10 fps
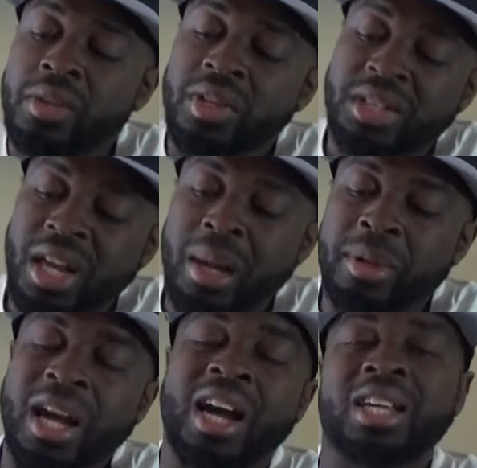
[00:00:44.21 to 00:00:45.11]
This
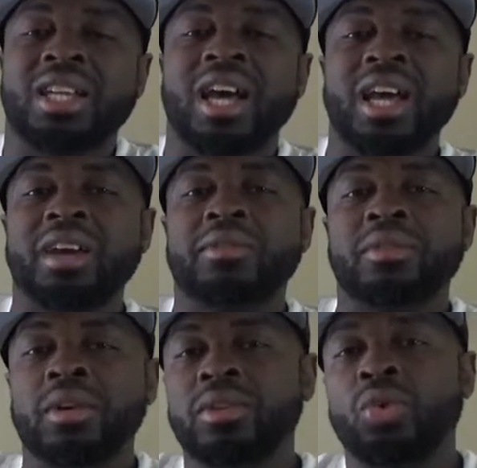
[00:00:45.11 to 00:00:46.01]
time guys, I
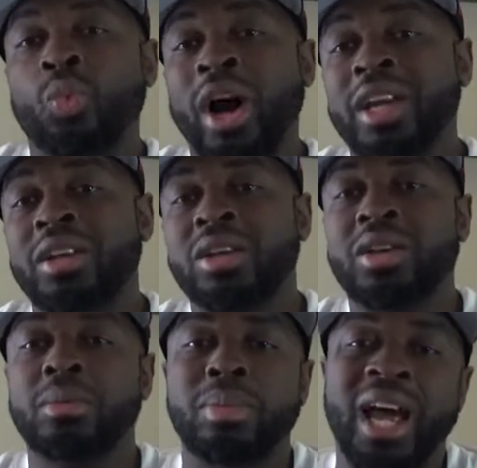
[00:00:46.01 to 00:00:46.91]
have the white,
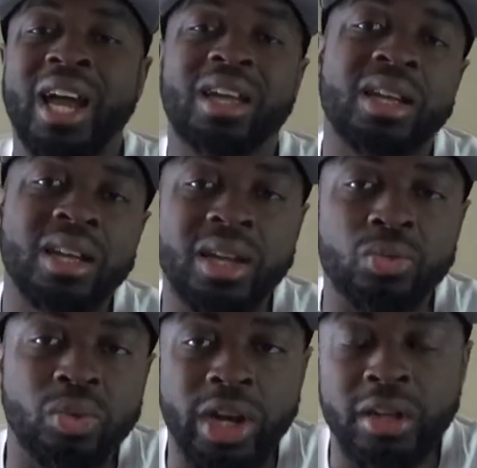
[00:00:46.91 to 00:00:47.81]
black,
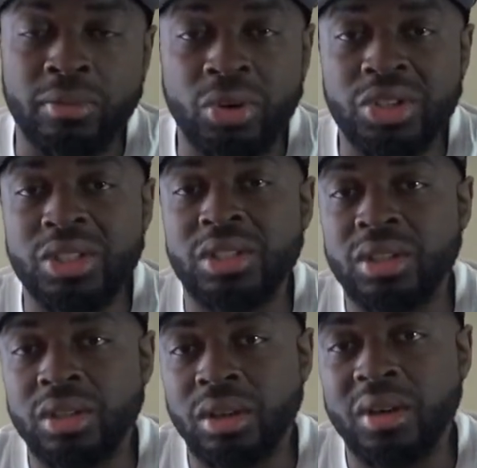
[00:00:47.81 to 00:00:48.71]
and red
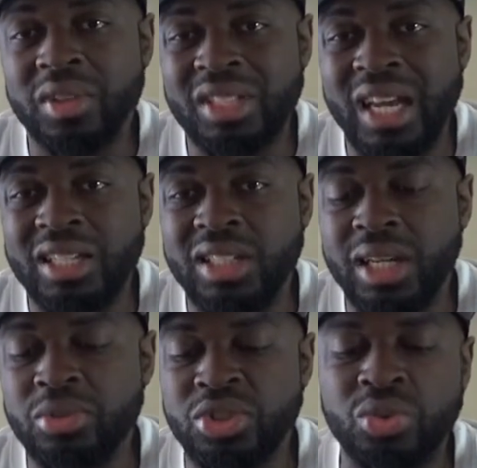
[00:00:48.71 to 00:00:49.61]
versions of the exact
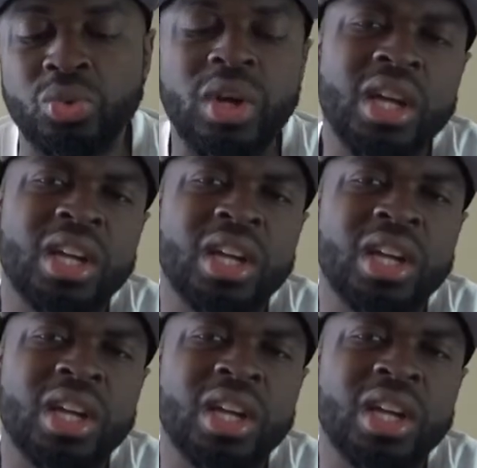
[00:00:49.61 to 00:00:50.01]
same shoe.